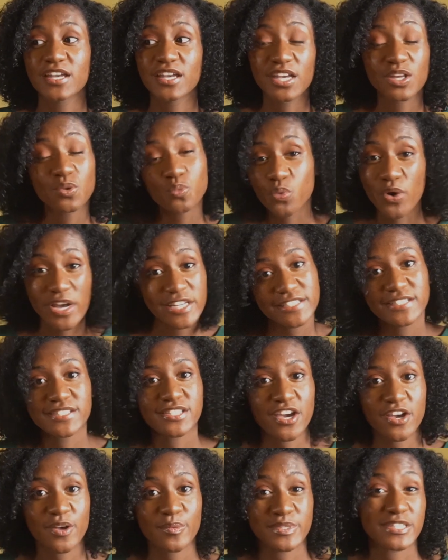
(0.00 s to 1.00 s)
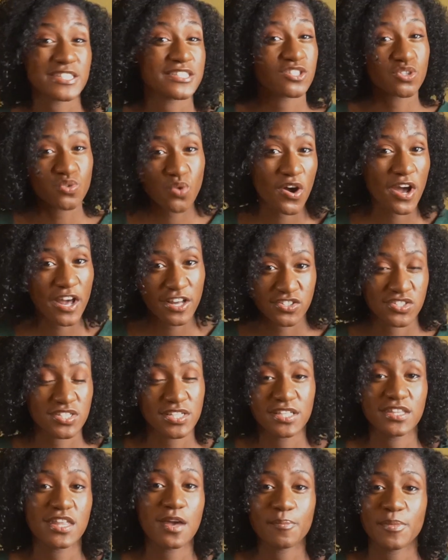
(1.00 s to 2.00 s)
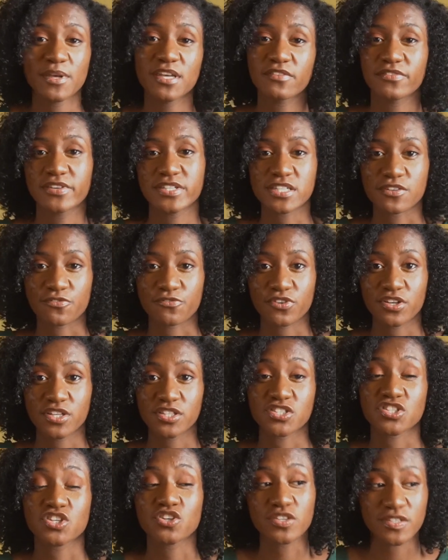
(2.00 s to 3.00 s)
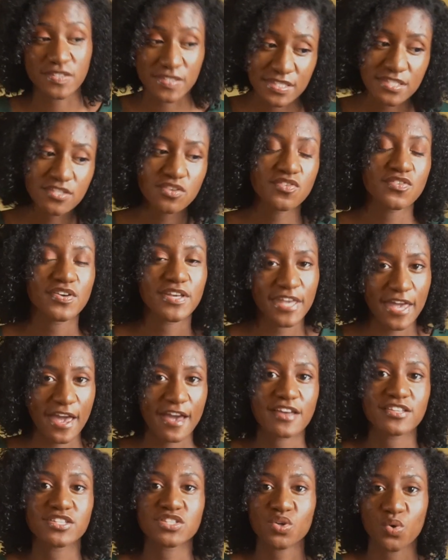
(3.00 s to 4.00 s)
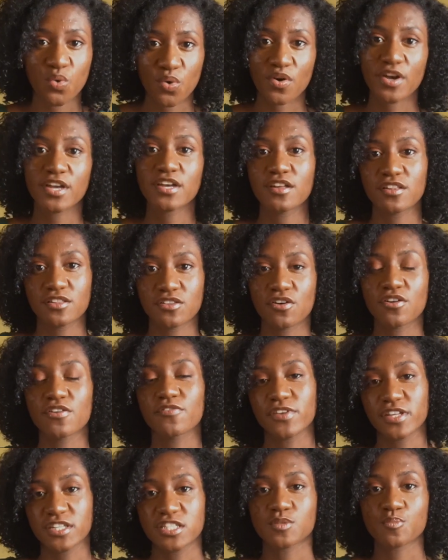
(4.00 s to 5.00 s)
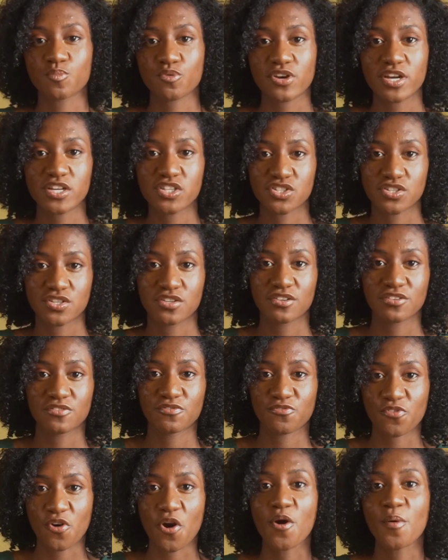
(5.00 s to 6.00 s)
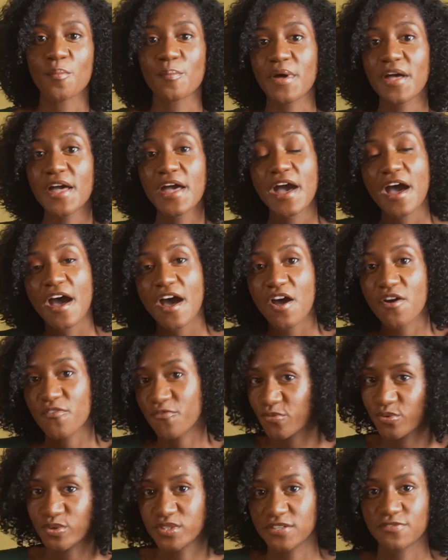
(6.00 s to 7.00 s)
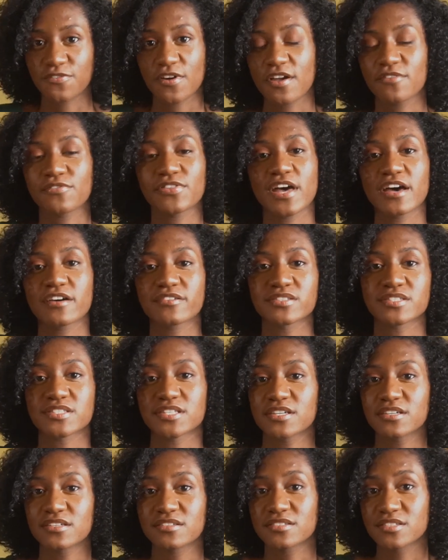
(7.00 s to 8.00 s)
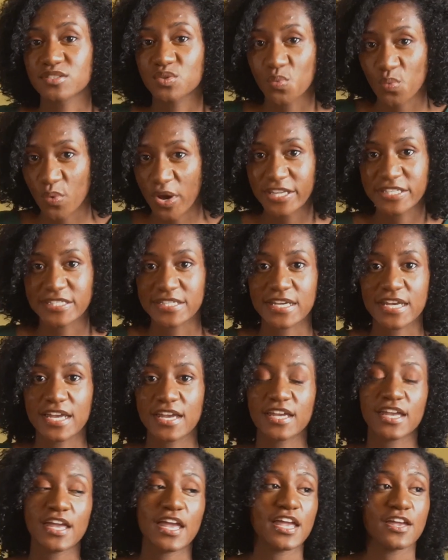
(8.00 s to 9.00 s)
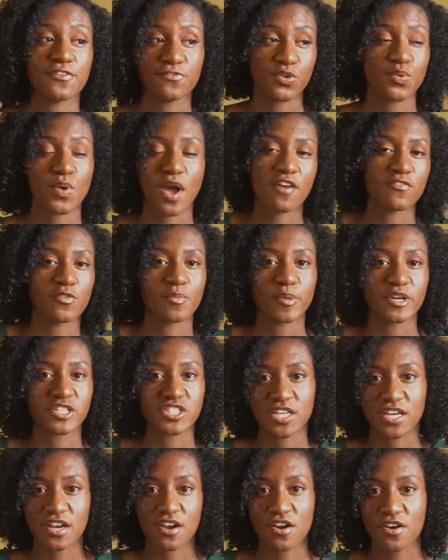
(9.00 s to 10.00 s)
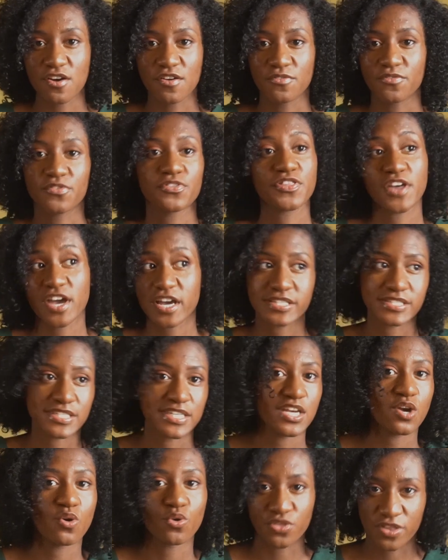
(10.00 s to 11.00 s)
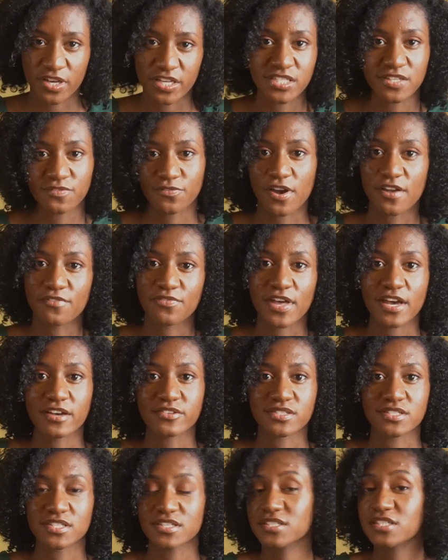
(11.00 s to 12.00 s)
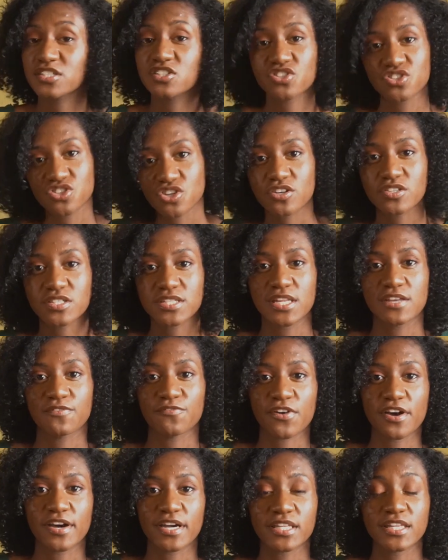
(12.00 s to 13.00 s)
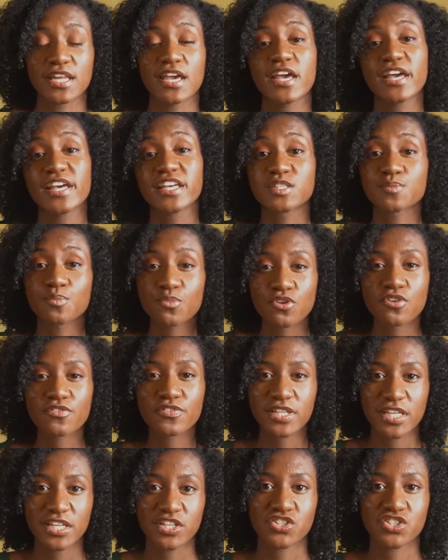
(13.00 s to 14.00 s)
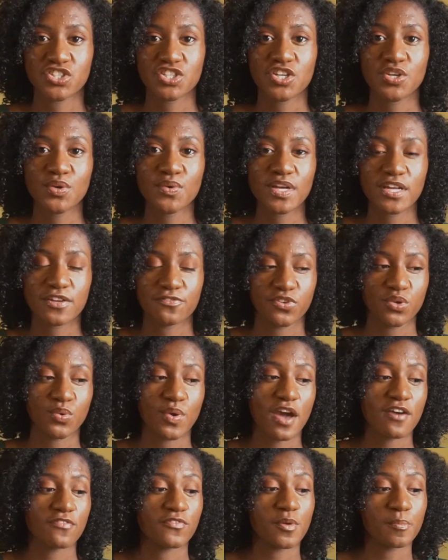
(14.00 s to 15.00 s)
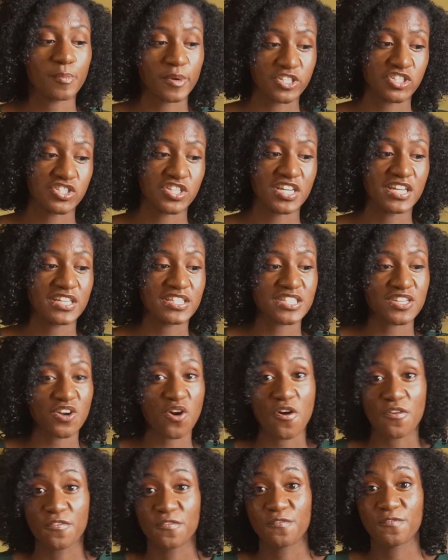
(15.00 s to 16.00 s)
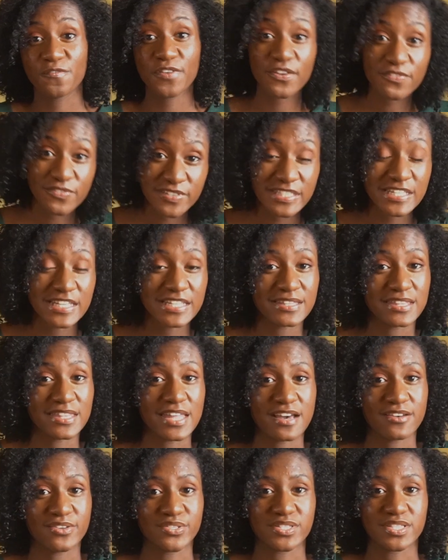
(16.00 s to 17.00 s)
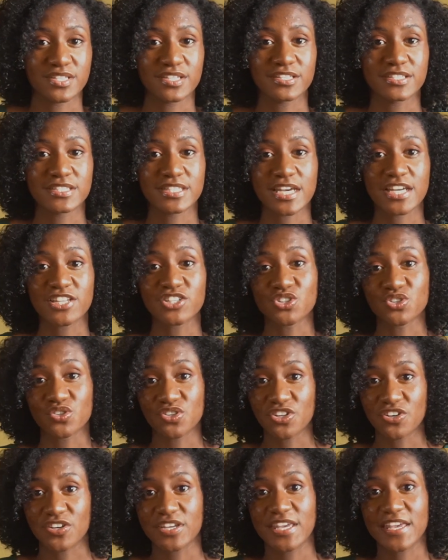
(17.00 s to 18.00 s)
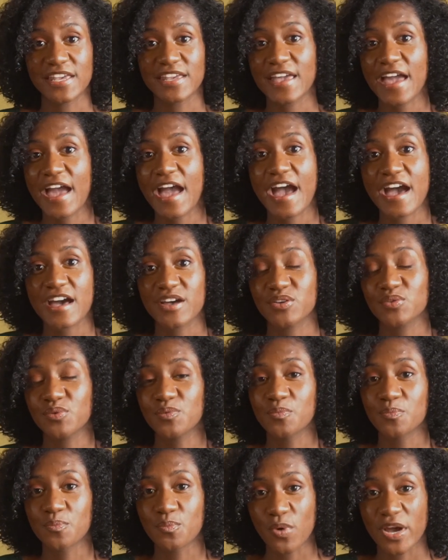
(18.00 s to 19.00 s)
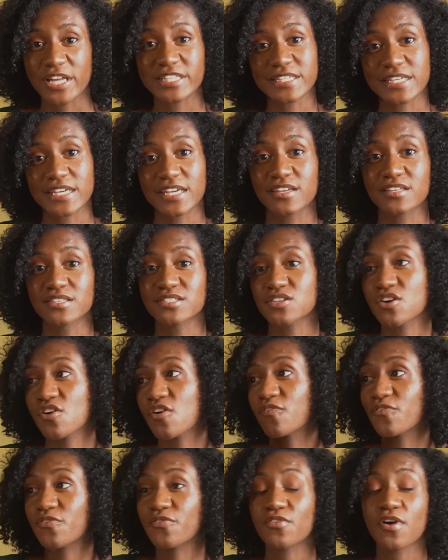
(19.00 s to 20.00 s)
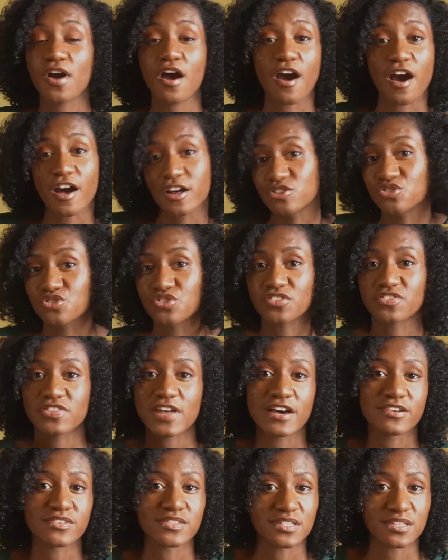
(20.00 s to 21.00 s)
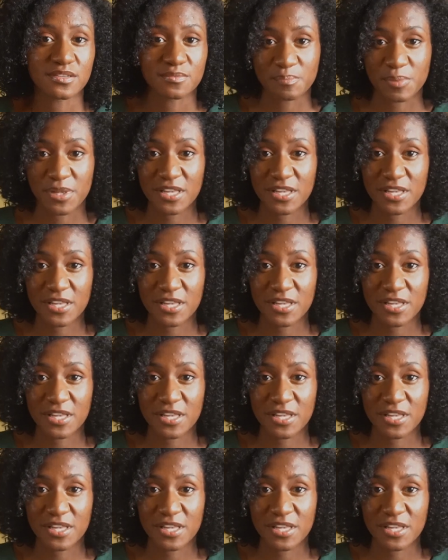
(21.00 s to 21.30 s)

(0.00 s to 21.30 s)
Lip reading: in wedding terms, it's not actually that big of a difference. You can still get quite a lot of inspiration from a $45,000 wedding if you have a budget of $30,000 or $35,000. It's totally fine. It's more of an issue if you have a budget of $15,000 and you're looking at weddings of 100,000